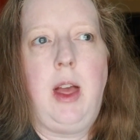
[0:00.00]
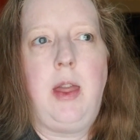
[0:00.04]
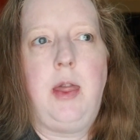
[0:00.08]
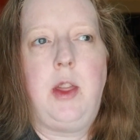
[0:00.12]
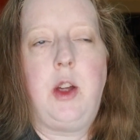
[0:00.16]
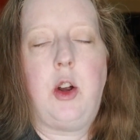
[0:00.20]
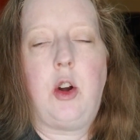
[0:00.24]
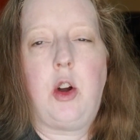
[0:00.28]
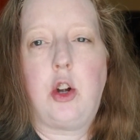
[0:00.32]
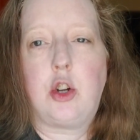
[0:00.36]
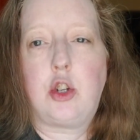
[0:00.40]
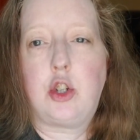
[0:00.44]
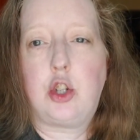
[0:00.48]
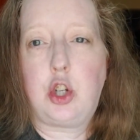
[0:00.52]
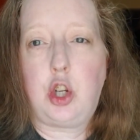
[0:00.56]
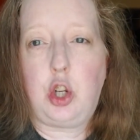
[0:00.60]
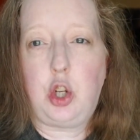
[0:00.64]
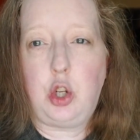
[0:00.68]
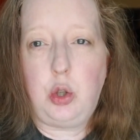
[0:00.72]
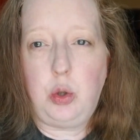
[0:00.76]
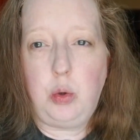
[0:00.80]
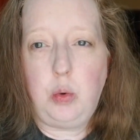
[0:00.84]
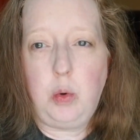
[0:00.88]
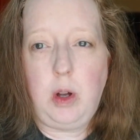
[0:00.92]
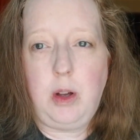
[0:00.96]
There are
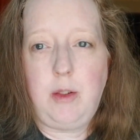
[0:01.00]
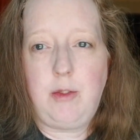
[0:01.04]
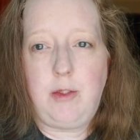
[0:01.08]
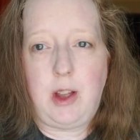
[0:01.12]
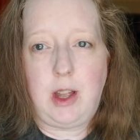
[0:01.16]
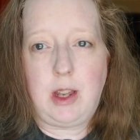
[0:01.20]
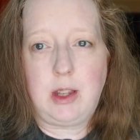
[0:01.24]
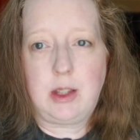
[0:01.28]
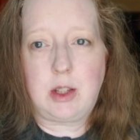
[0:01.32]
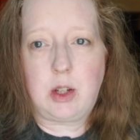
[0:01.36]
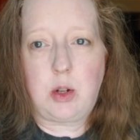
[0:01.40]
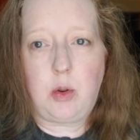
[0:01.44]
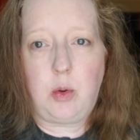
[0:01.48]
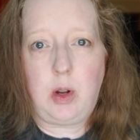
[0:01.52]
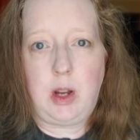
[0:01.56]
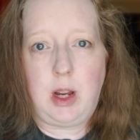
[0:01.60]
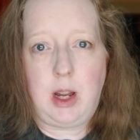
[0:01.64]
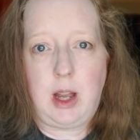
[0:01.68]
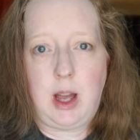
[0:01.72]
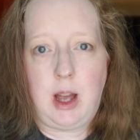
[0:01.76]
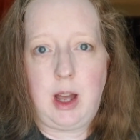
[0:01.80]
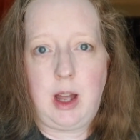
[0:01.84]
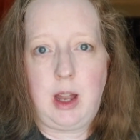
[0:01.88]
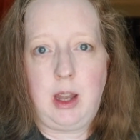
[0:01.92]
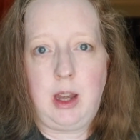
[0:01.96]
two events going
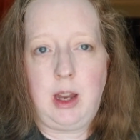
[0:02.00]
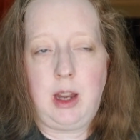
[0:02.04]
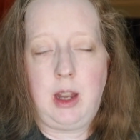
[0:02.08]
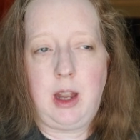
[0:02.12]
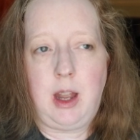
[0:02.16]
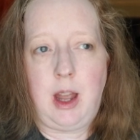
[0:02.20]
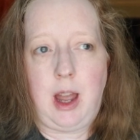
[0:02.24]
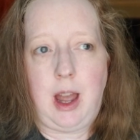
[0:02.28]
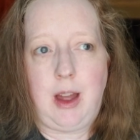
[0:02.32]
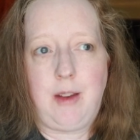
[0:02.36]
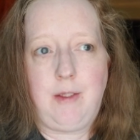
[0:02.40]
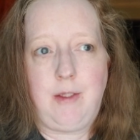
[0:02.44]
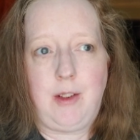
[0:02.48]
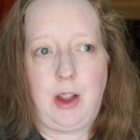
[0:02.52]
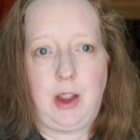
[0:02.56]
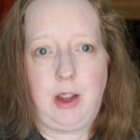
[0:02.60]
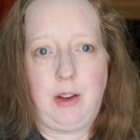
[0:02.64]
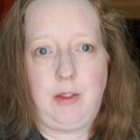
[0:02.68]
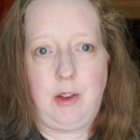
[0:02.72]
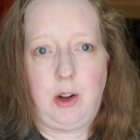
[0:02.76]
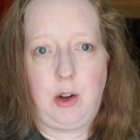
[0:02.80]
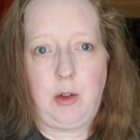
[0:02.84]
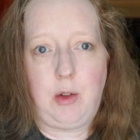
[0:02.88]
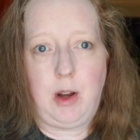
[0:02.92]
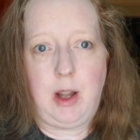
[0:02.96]
on at
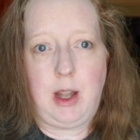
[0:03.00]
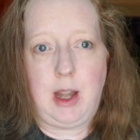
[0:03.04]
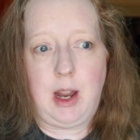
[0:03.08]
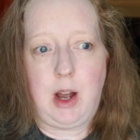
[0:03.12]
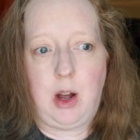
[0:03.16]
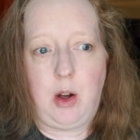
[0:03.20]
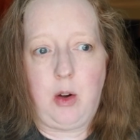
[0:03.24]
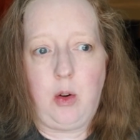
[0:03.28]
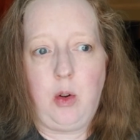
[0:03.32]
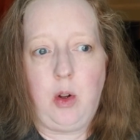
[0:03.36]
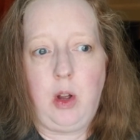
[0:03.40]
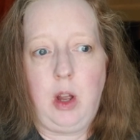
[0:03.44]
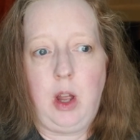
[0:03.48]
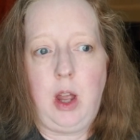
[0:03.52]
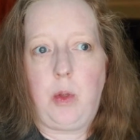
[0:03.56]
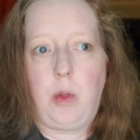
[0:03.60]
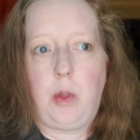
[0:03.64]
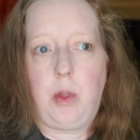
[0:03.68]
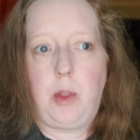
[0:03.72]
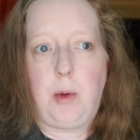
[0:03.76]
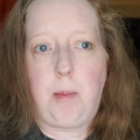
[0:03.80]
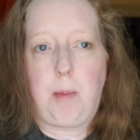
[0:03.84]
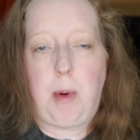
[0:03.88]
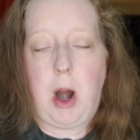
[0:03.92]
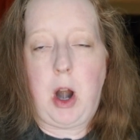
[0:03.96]
Valleyfair right now.
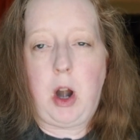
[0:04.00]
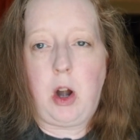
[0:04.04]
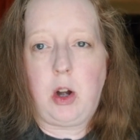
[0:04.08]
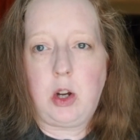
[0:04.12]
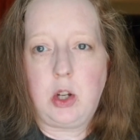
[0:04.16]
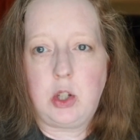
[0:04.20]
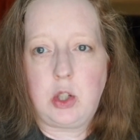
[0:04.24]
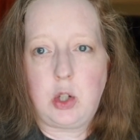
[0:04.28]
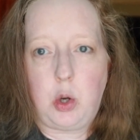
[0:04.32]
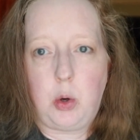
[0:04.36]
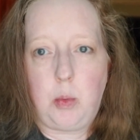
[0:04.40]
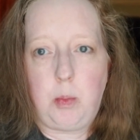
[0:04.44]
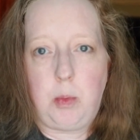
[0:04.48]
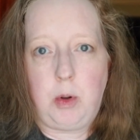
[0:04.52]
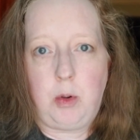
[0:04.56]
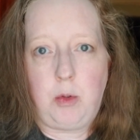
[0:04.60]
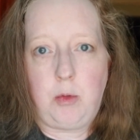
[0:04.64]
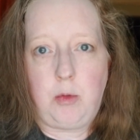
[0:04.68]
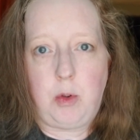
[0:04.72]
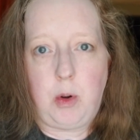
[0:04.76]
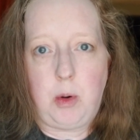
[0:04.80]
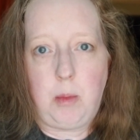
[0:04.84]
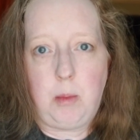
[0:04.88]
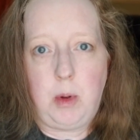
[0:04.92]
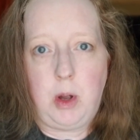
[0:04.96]
The park is open
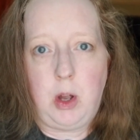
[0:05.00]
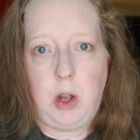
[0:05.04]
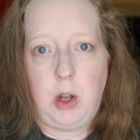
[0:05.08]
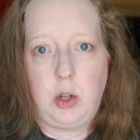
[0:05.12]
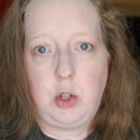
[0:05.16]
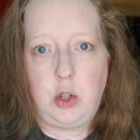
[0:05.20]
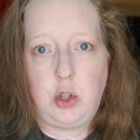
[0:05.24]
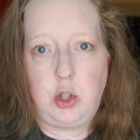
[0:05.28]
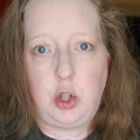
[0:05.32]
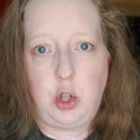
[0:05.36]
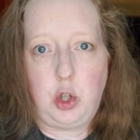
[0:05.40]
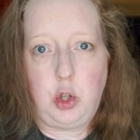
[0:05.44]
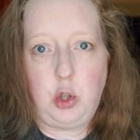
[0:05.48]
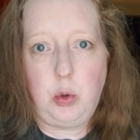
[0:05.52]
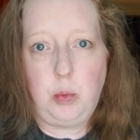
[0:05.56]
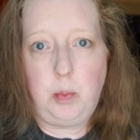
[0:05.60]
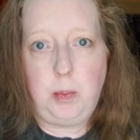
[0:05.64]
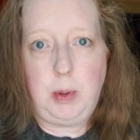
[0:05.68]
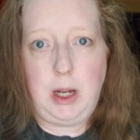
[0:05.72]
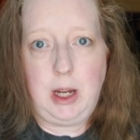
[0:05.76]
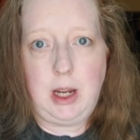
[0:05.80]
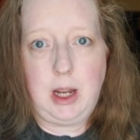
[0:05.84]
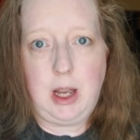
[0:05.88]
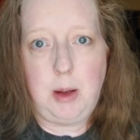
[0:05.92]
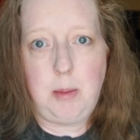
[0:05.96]
from 2
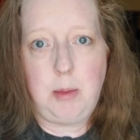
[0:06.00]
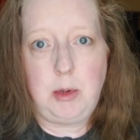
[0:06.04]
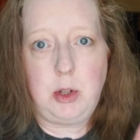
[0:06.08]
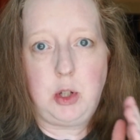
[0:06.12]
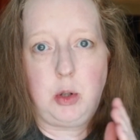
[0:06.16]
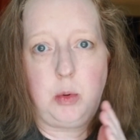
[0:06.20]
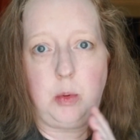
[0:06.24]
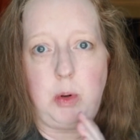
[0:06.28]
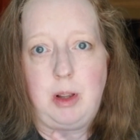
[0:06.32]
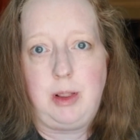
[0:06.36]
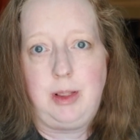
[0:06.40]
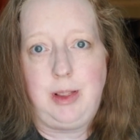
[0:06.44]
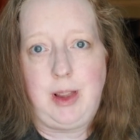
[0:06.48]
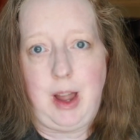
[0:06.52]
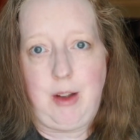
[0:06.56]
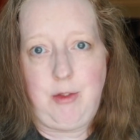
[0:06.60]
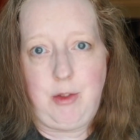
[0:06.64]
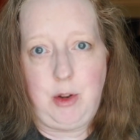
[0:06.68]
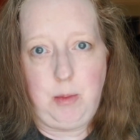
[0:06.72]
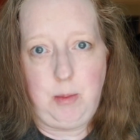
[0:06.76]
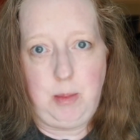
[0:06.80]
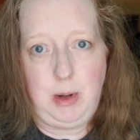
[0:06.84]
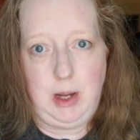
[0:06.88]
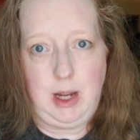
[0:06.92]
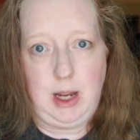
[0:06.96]
p.m. to
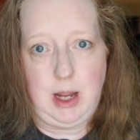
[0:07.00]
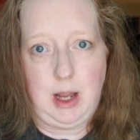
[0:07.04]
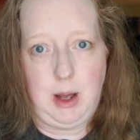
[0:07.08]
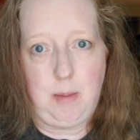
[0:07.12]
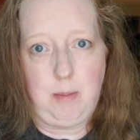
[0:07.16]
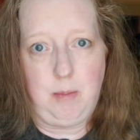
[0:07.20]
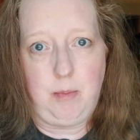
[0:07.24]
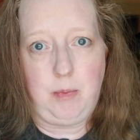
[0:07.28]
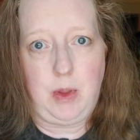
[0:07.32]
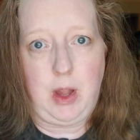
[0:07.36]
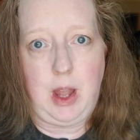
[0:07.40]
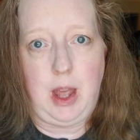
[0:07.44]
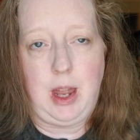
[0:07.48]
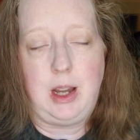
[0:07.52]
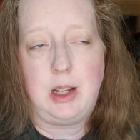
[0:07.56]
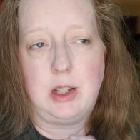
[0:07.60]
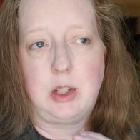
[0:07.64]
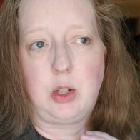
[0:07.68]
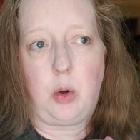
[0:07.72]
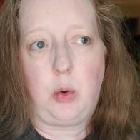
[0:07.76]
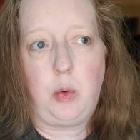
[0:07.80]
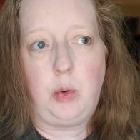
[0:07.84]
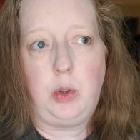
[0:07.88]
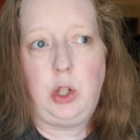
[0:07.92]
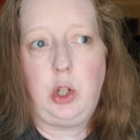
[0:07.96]
11 p.m. and it's
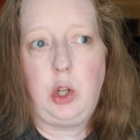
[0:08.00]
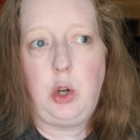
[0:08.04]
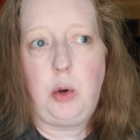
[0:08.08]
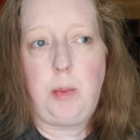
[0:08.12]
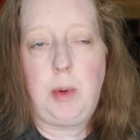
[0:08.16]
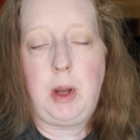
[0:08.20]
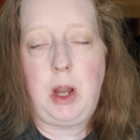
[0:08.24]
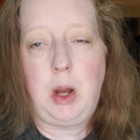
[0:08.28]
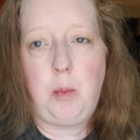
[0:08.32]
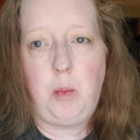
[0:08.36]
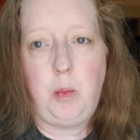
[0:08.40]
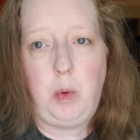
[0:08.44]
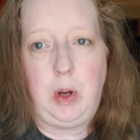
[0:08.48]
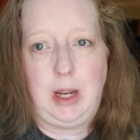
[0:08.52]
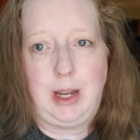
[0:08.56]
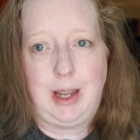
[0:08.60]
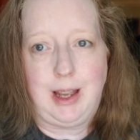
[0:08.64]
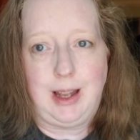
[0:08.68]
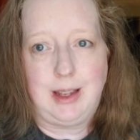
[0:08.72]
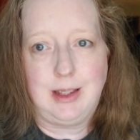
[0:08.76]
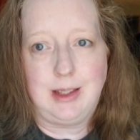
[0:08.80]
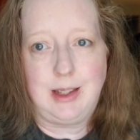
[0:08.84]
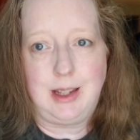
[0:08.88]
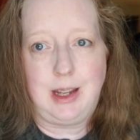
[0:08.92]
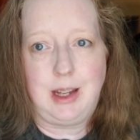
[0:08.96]
only open on
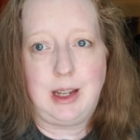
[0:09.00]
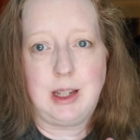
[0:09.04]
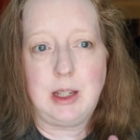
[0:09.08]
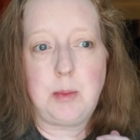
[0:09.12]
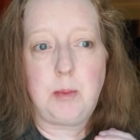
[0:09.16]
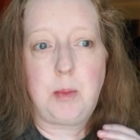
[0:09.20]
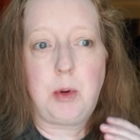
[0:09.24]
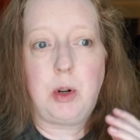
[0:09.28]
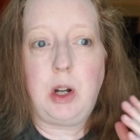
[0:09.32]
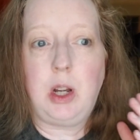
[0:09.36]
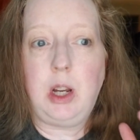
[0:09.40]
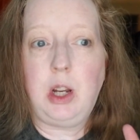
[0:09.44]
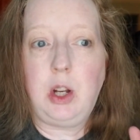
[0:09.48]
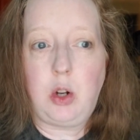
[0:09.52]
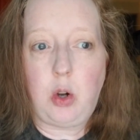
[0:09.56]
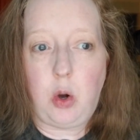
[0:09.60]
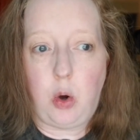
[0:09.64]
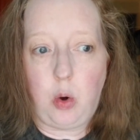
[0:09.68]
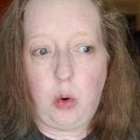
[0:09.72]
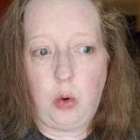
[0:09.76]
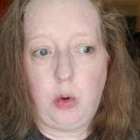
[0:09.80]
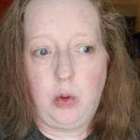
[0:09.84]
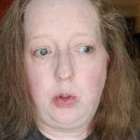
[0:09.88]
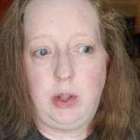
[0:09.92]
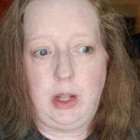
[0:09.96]
weekends. It is pretty
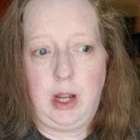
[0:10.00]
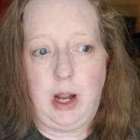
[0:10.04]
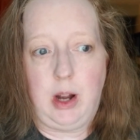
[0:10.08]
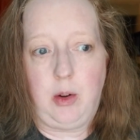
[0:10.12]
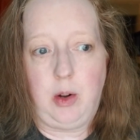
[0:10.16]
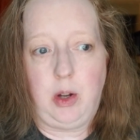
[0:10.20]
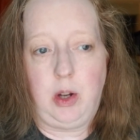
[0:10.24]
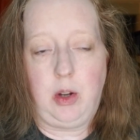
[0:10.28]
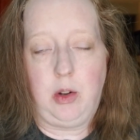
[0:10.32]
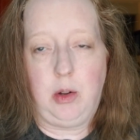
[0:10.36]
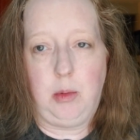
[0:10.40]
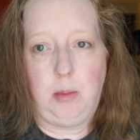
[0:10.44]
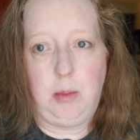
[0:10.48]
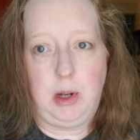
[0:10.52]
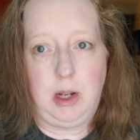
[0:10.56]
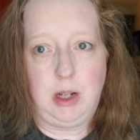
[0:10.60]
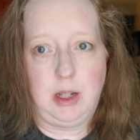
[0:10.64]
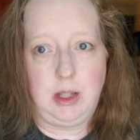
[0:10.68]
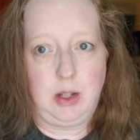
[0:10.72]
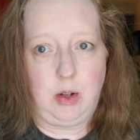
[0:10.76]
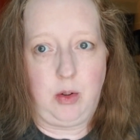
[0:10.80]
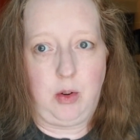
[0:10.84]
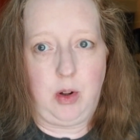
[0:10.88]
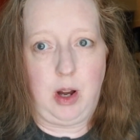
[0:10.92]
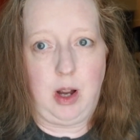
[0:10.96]
cold now here in
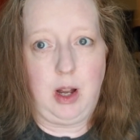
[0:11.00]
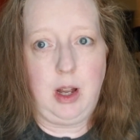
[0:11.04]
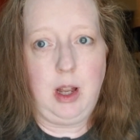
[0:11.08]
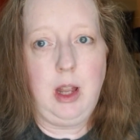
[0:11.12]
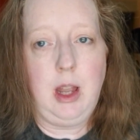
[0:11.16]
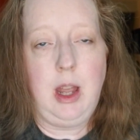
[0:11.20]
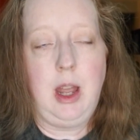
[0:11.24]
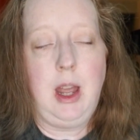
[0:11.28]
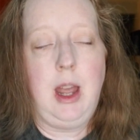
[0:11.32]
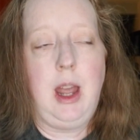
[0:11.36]
Minnesota.